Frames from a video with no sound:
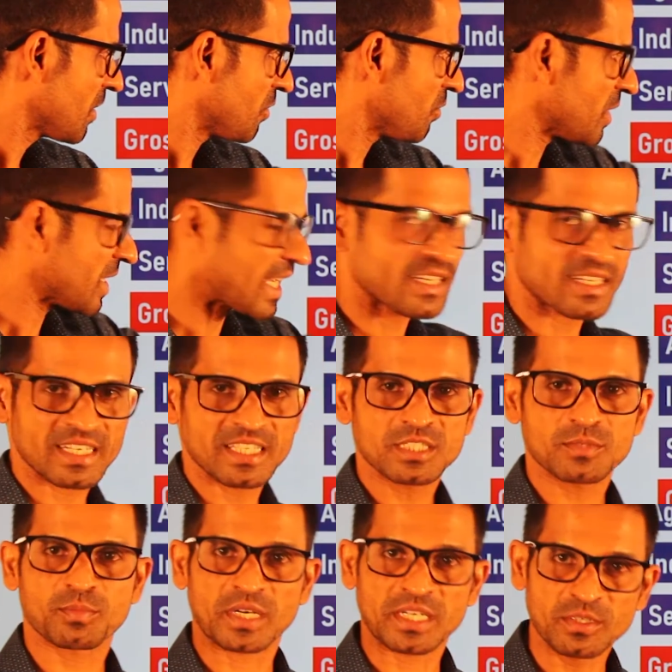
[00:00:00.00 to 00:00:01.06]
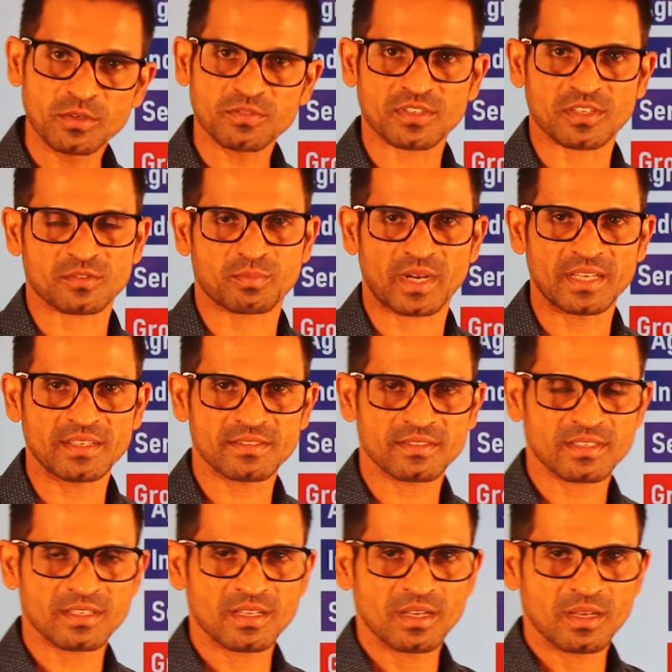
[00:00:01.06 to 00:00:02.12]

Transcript: we can reach producer's price